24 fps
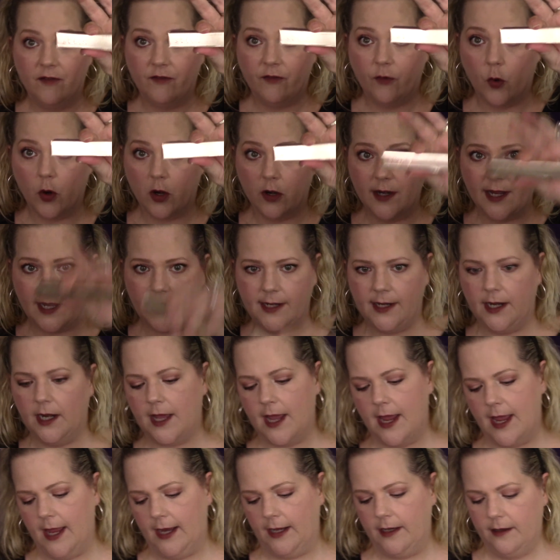
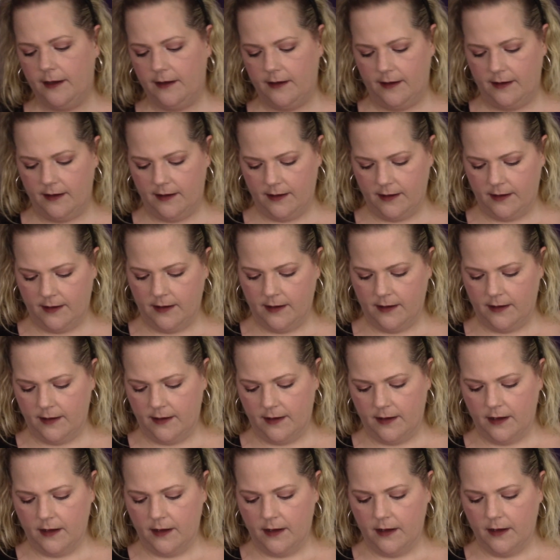$4.99.
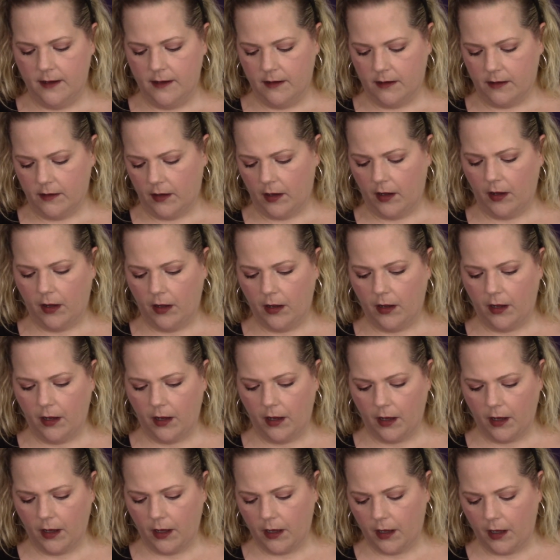
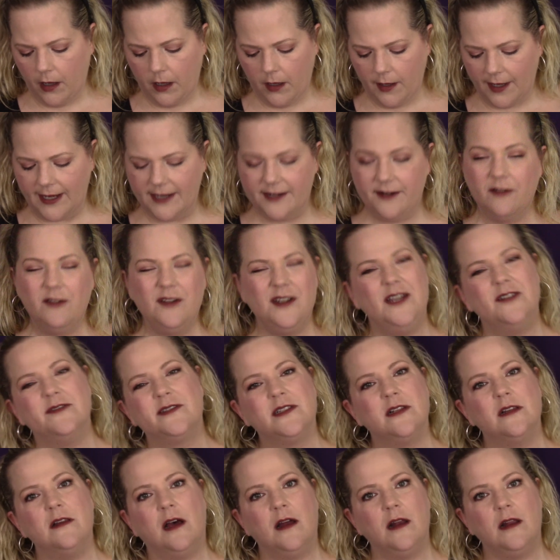Oh, I don't
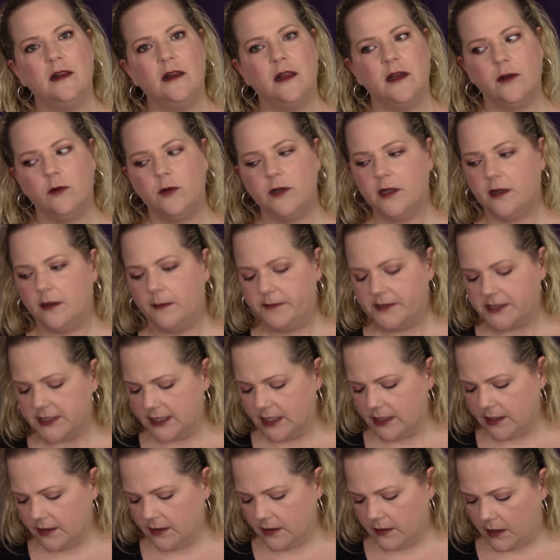use a lot of liquid
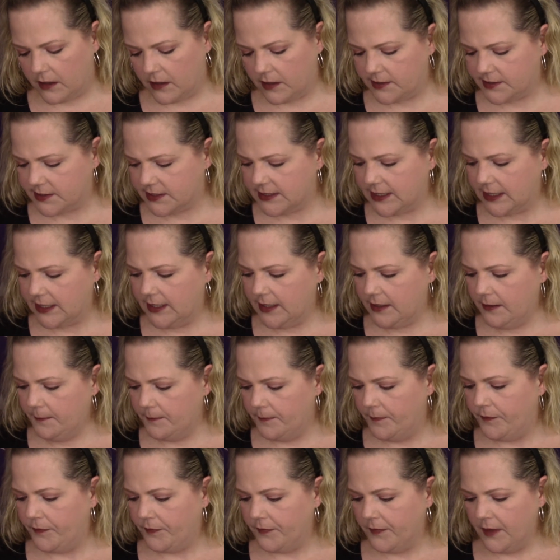lipstick, honestly.
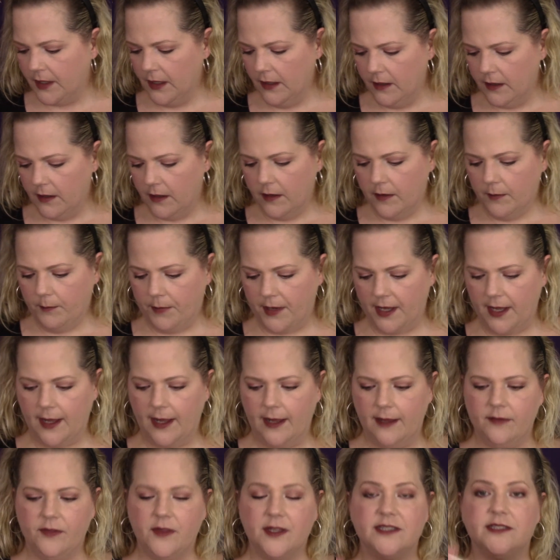
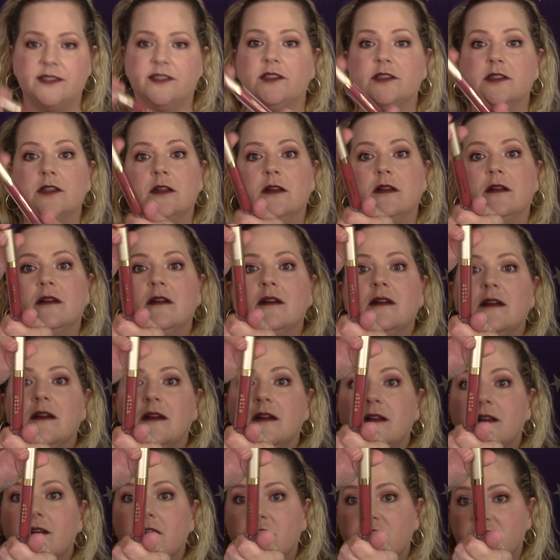But this
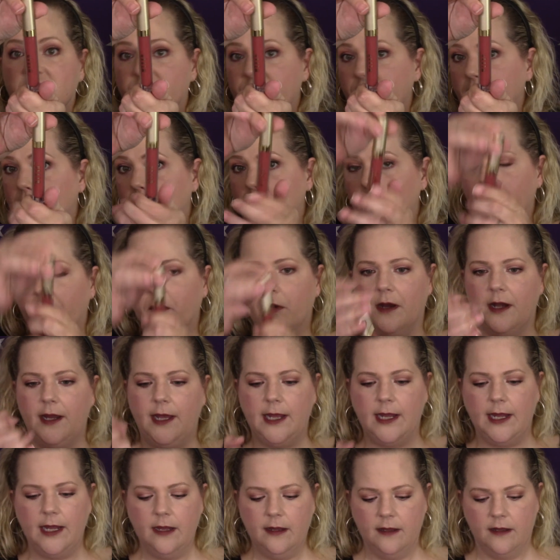looks very
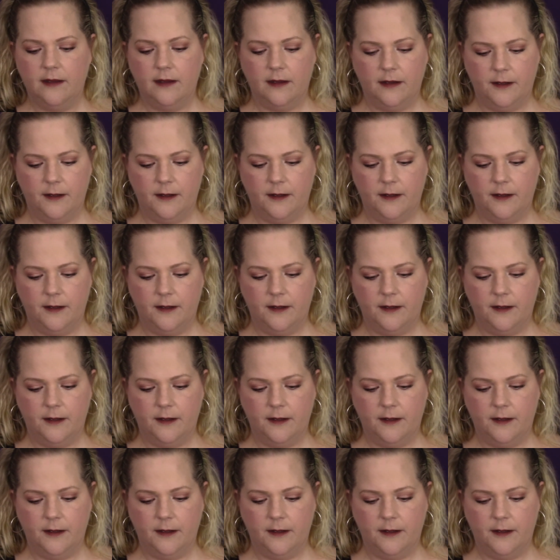pretty.